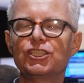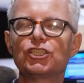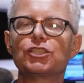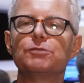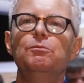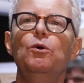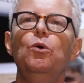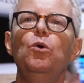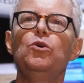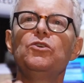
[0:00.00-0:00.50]

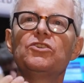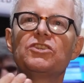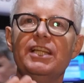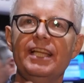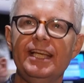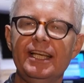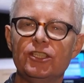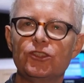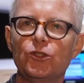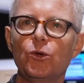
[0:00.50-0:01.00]

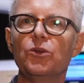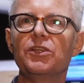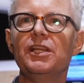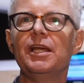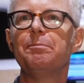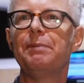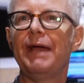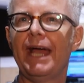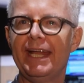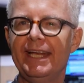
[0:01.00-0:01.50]
smoothly do the
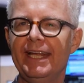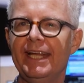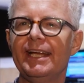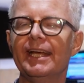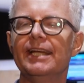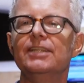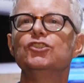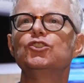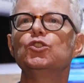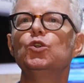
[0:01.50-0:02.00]
panning
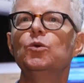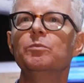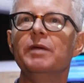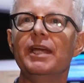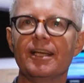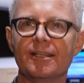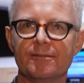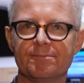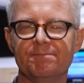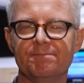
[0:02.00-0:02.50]
and zooming.